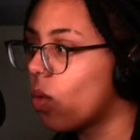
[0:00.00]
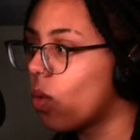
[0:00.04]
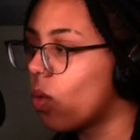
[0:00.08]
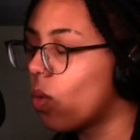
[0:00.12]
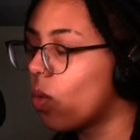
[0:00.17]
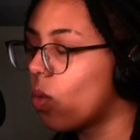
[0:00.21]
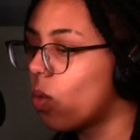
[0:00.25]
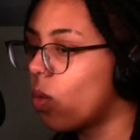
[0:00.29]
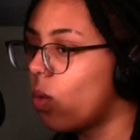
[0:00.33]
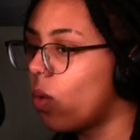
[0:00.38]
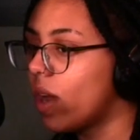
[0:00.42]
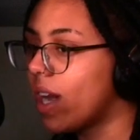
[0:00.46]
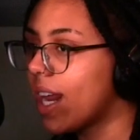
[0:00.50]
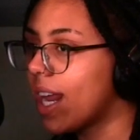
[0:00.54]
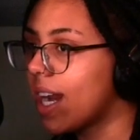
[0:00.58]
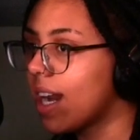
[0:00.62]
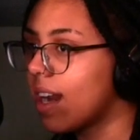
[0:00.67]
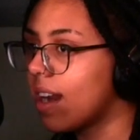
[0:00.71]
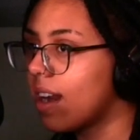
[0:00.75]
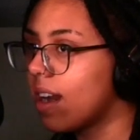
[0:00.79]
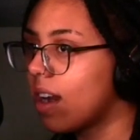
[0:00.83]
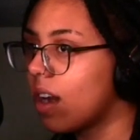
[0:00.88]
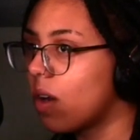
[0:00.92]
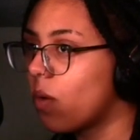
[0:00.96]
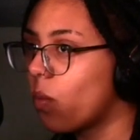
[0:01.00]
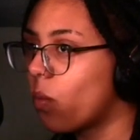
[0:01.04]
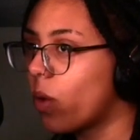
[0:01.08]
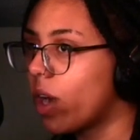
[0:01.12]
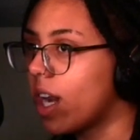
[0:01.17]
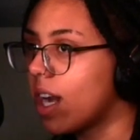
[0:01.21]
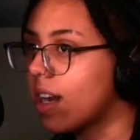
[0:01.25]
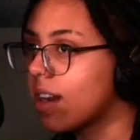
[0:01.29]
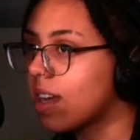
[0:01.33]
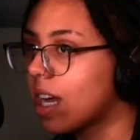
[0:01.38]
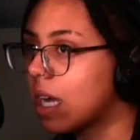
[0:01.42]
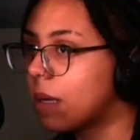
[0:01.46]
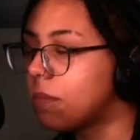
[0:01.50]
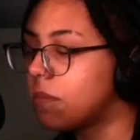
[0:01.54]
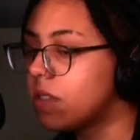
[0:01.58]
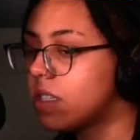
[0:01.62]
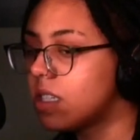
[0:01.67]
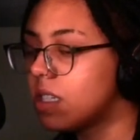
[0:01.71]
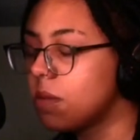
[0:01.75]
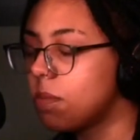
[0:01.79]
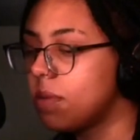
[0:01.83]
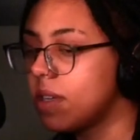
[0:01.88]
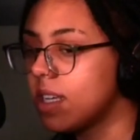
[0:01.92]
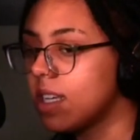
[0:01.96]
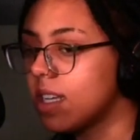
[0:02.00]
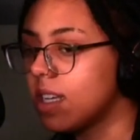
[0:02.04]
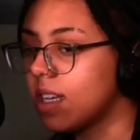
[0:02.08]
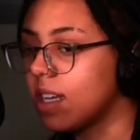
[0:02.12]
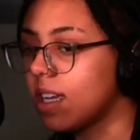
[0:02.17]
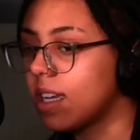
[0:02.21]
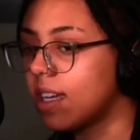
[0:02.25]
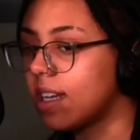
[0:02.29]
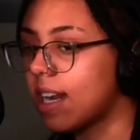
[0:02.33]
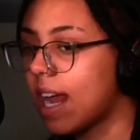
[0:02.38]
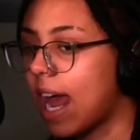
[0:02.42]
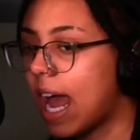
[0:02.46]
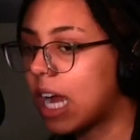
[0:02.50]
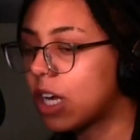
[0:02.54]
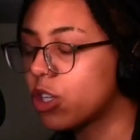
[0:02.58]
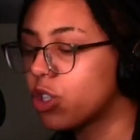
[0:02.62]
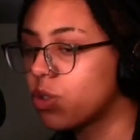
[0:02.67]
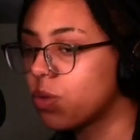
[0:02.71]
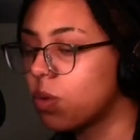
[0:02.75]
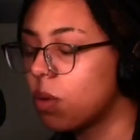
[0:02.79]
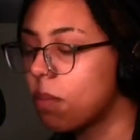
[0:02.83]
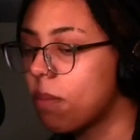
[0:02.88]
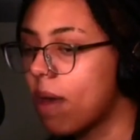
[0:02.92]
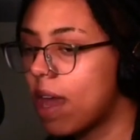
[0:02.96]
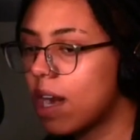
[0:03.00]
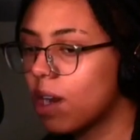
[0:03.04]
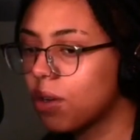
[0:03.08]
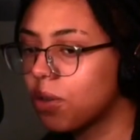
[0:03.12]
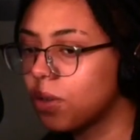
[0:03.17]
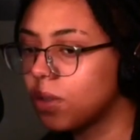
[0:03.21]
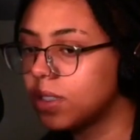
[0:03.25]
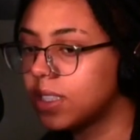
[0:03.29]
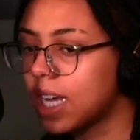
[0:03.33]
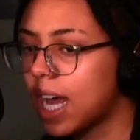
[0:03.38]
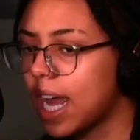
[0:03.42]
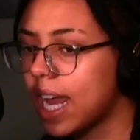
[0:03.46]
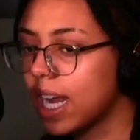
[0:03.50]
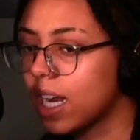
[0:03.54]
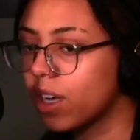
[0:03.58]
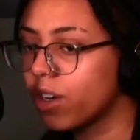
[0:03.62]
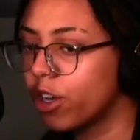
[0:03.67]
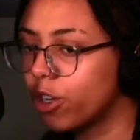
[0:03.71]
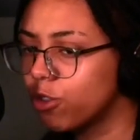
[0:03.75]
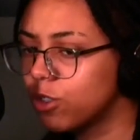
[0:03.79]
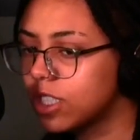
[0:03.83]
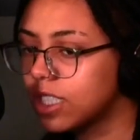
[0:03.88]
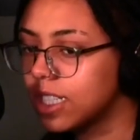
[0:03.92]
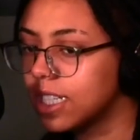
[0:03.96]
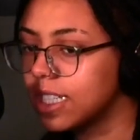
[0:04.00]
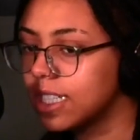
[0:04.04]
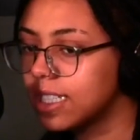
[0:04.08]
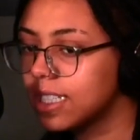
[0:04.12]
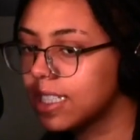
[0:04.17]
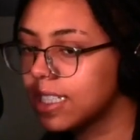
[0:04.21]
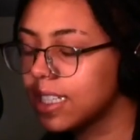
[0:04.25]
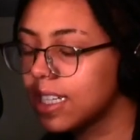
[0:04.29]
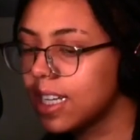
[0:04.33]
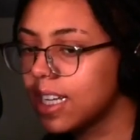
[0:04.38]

when it comes to being an actual medical diagnosis,